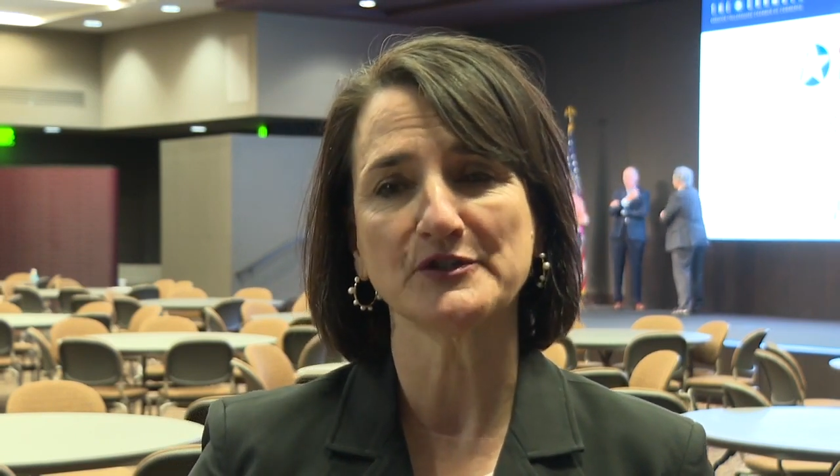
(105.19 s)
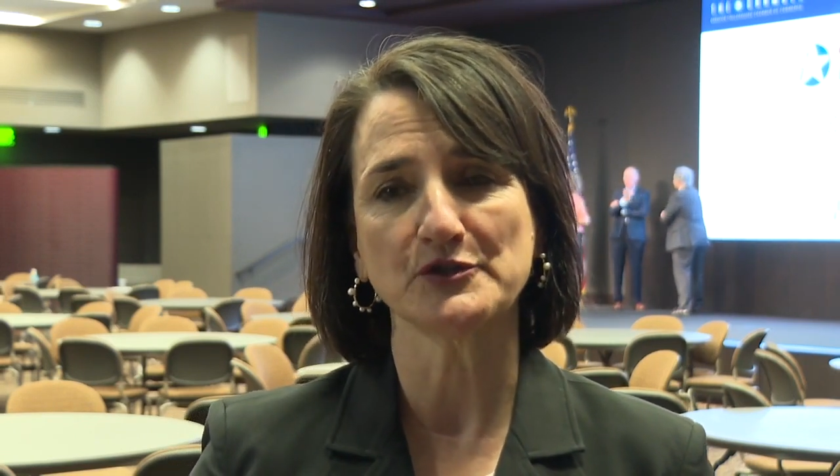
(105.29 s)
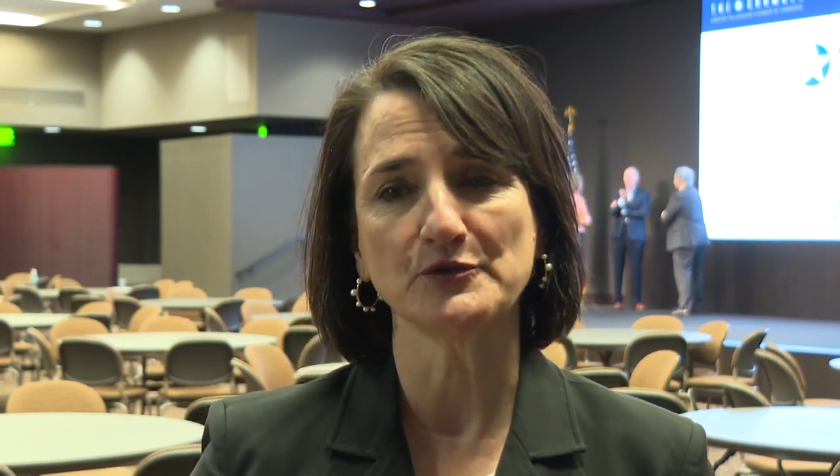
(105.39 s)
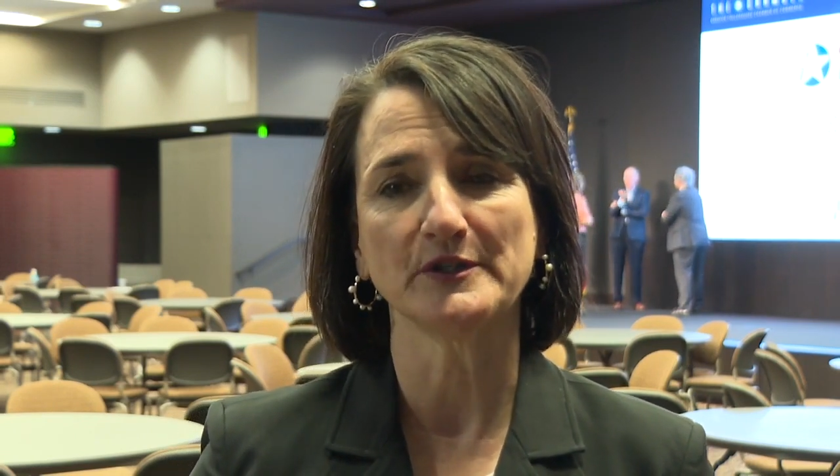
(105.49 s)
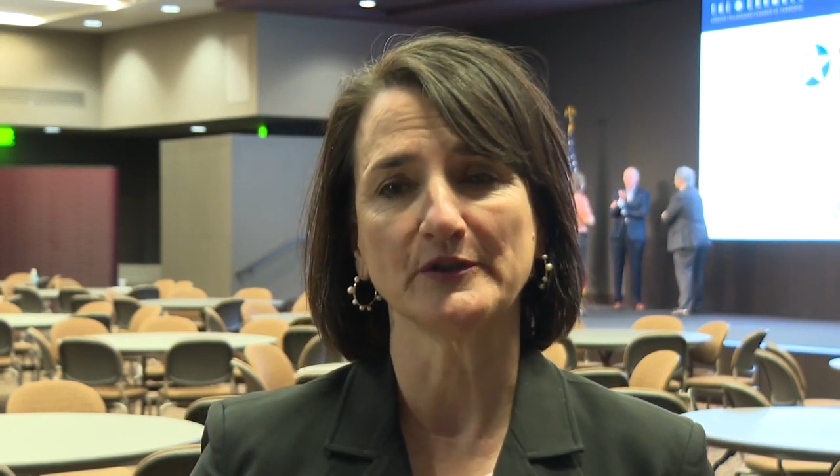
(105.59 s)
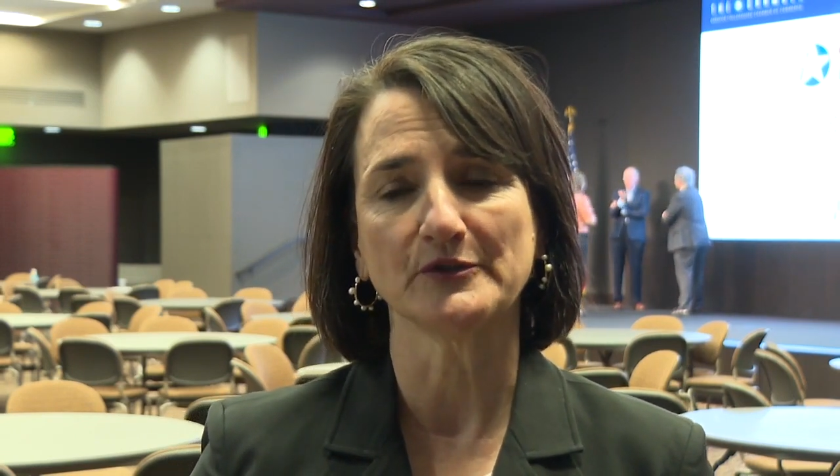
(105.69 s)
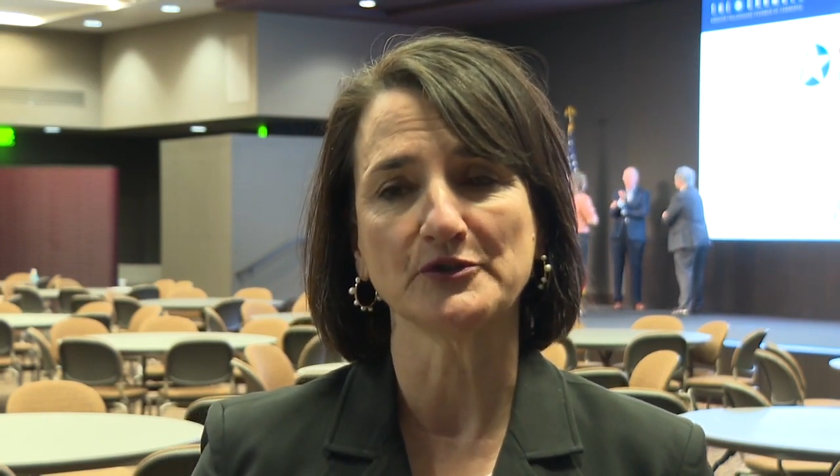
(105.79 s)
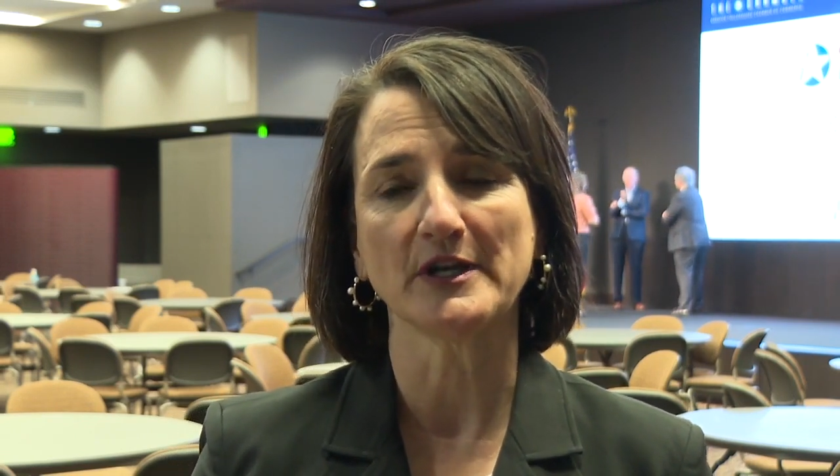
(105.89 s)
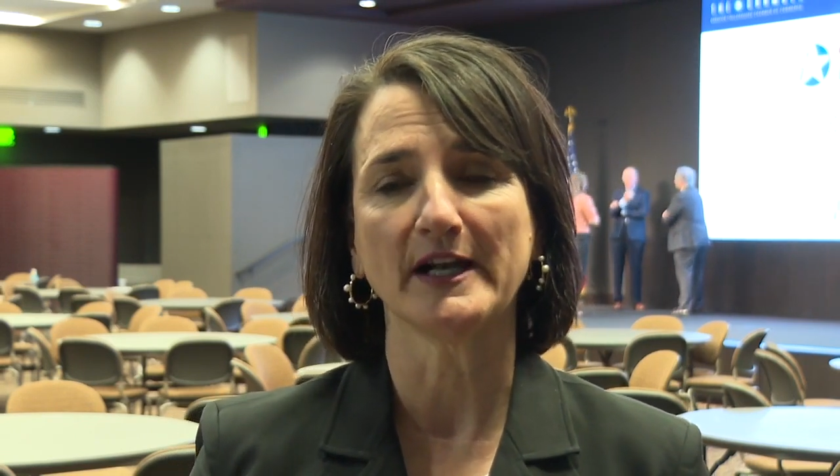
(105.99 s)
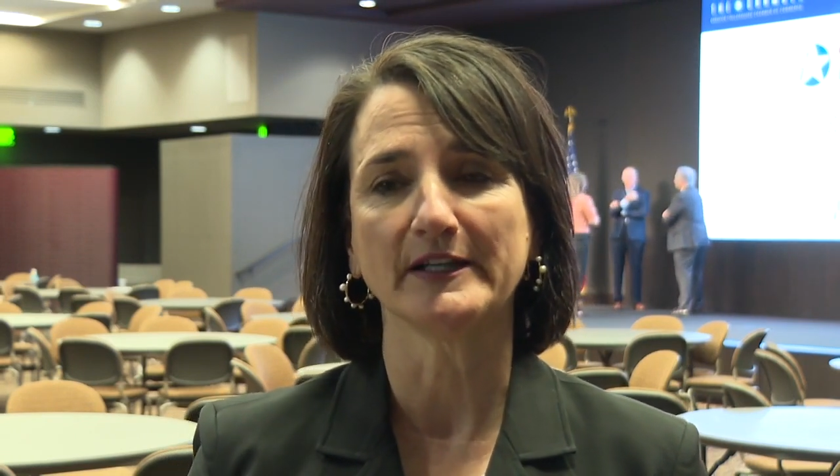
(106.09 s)
student or
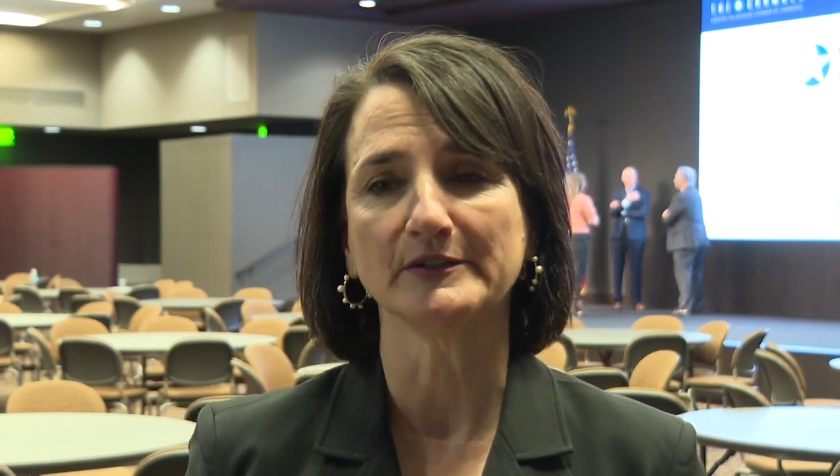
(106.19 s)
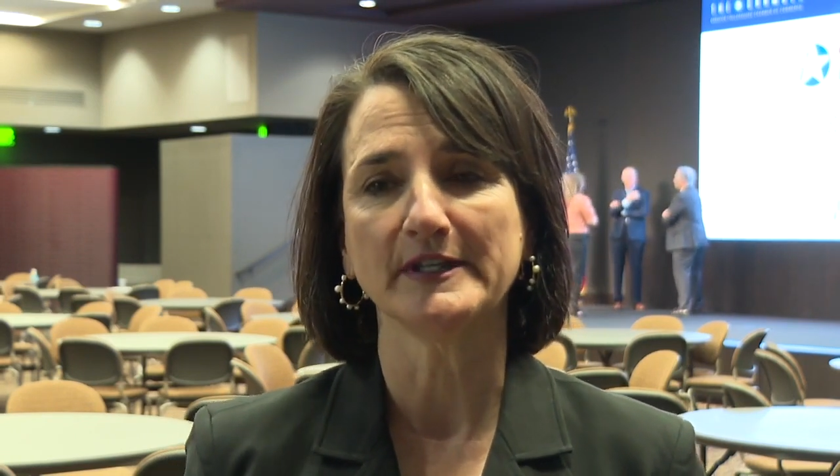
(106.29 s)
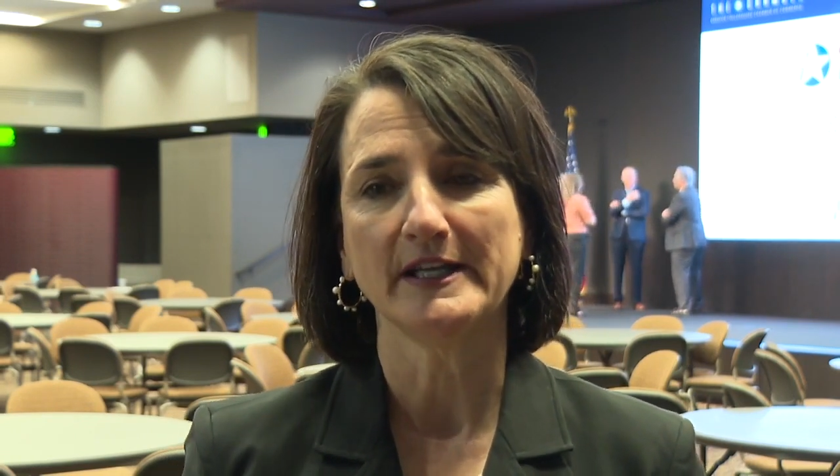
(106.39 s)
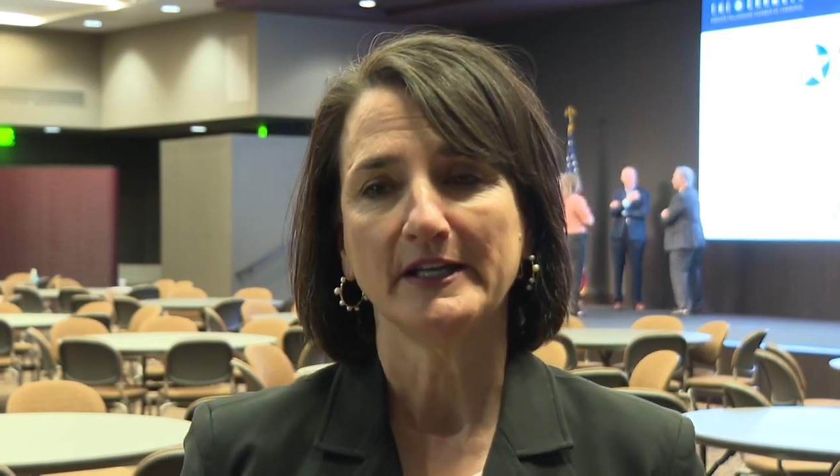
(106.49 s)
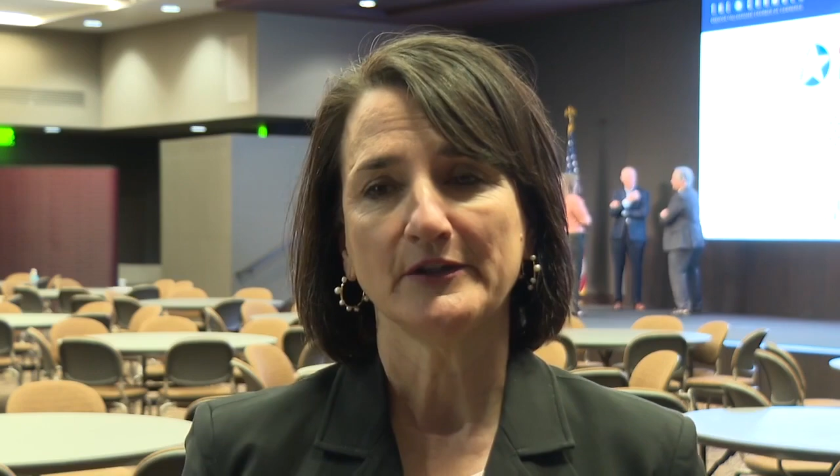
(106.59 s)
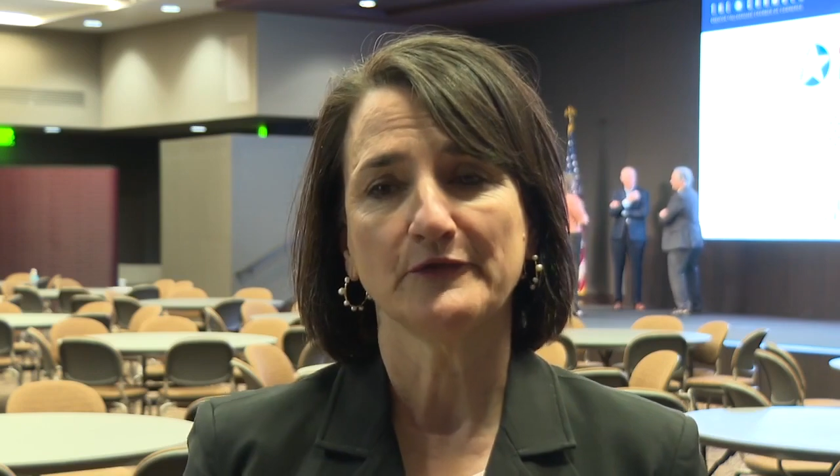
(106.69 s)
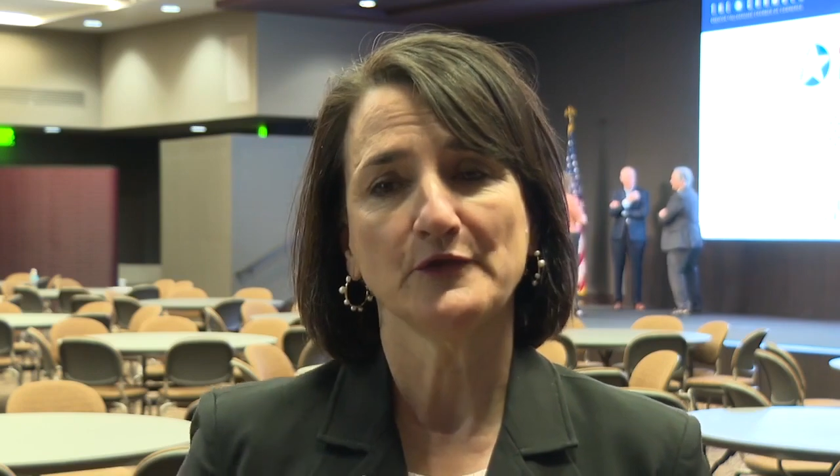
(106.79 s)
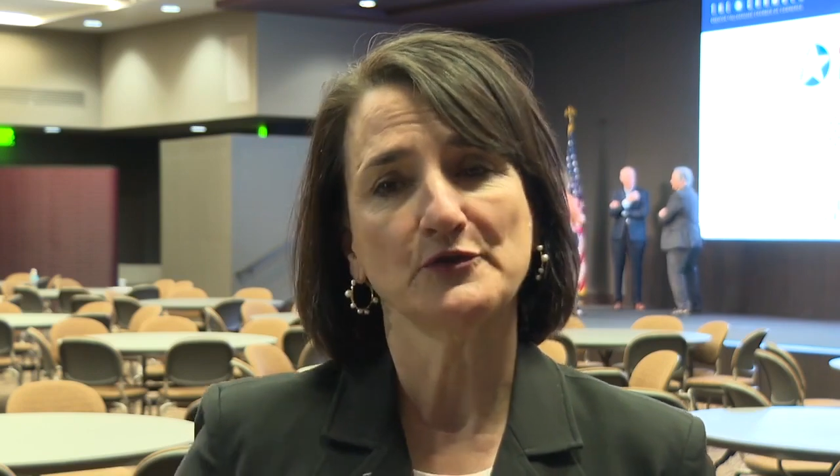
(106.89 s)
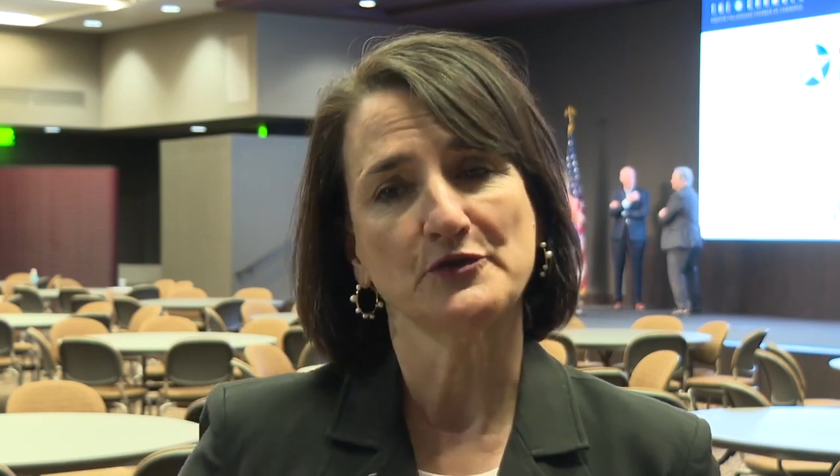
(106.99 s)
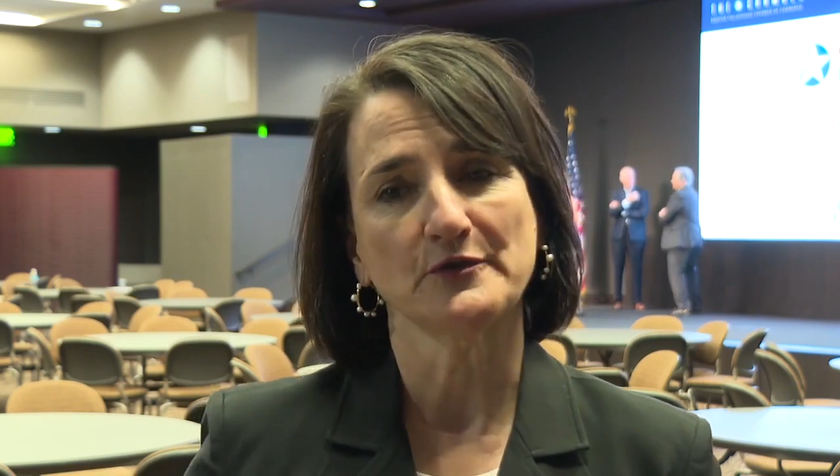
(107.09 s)
child the
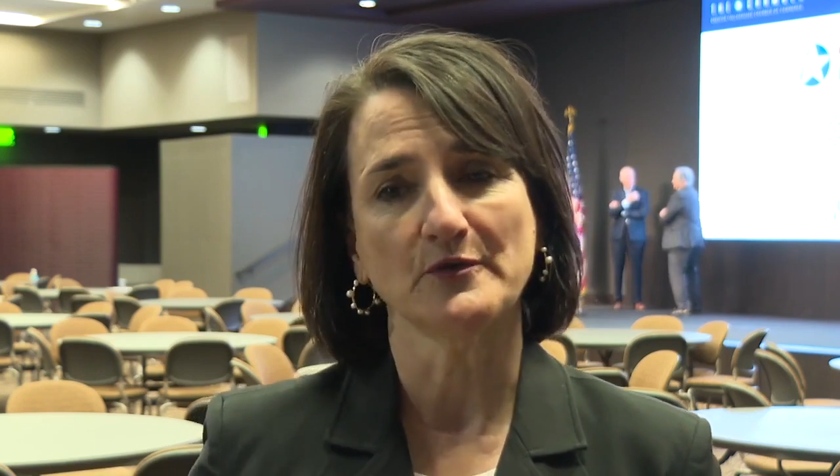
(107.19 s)
future